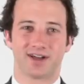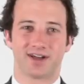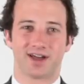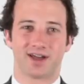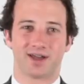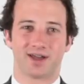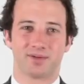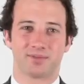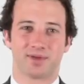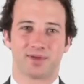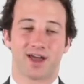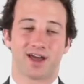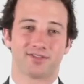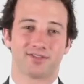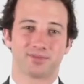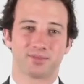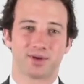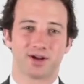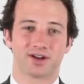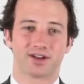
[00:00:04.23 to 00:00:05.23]
I'm
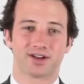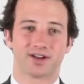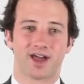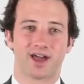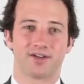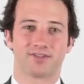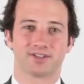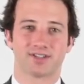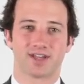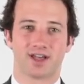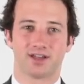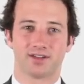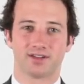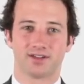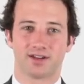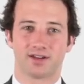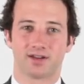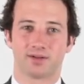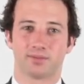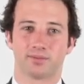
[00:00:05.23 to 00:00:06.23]
half American, half Italian,
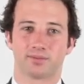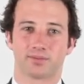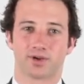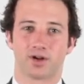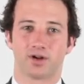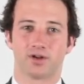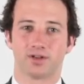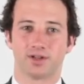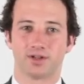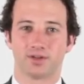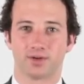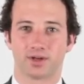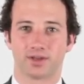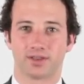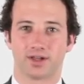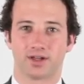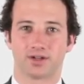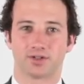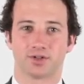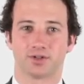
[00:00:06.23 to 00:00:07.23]
and I'm currently doing
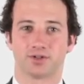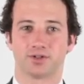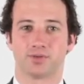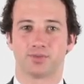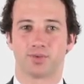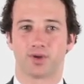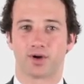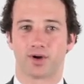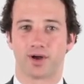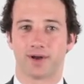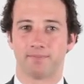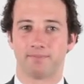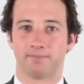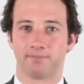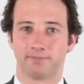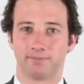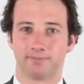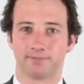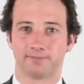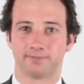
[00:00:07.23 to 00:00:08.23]
the HO2 program.
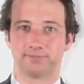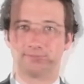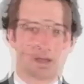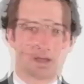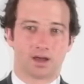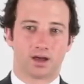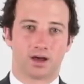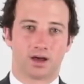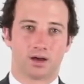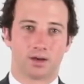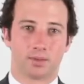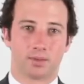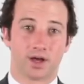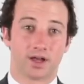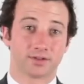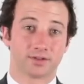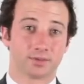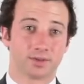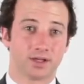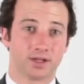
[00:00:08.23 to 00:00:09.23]

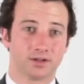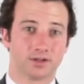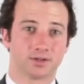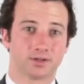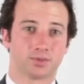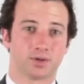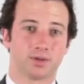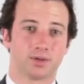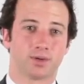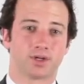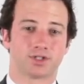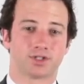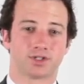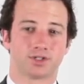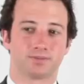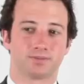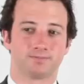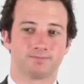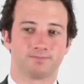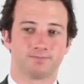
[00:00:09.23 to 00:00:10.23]
Hospitality is pretty much
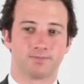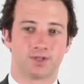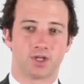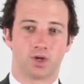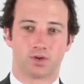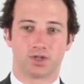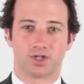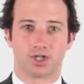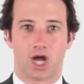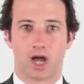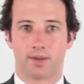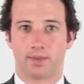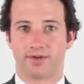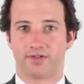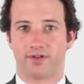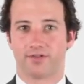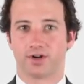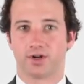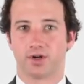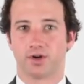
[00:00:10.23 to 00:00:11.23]
the only job I've
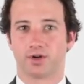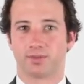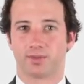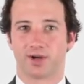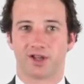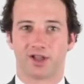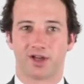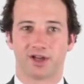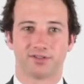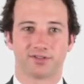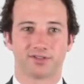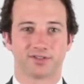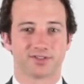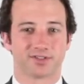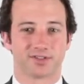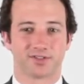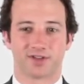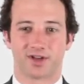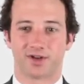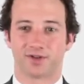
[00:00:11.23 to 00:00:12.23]
ever known in my life.
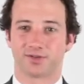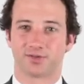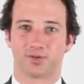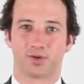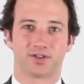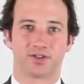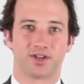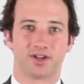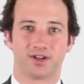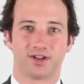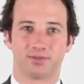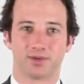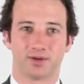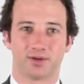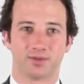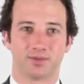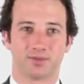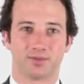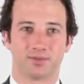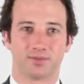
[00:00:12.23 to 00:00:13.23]
Since I was 14, I've
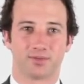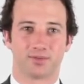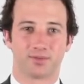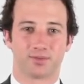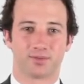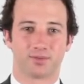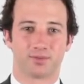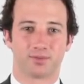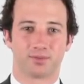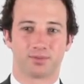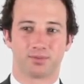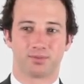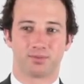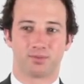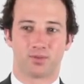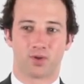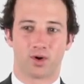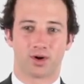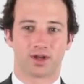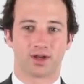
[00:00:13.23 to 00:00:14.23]

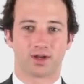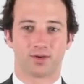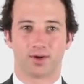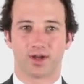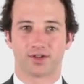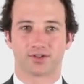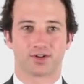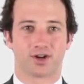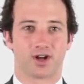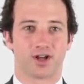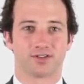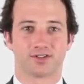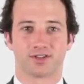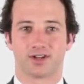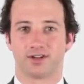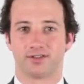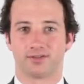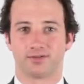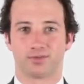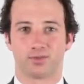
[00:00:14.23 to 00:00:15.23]
been working in restaurants,
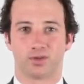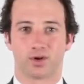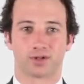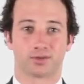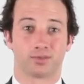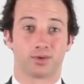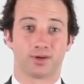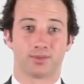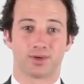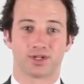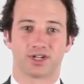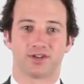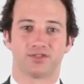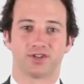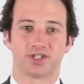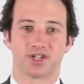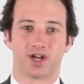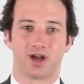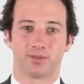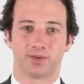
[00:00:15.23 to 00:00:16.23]
and I've worked pretty much
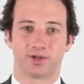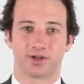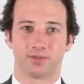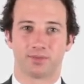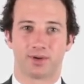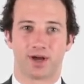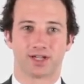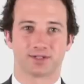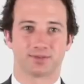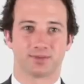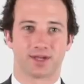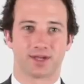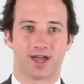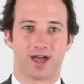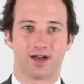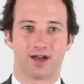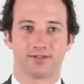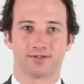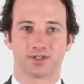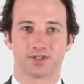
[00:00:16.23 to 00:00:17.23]
every job you could possibly
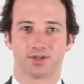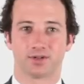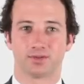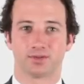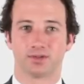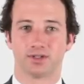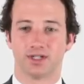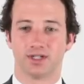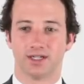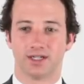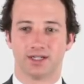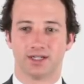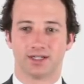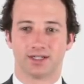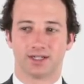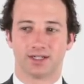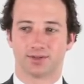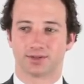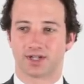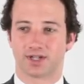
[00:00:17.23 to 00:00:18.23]
have, so
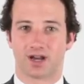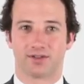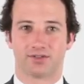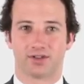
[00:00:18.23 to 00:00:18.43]
it was kind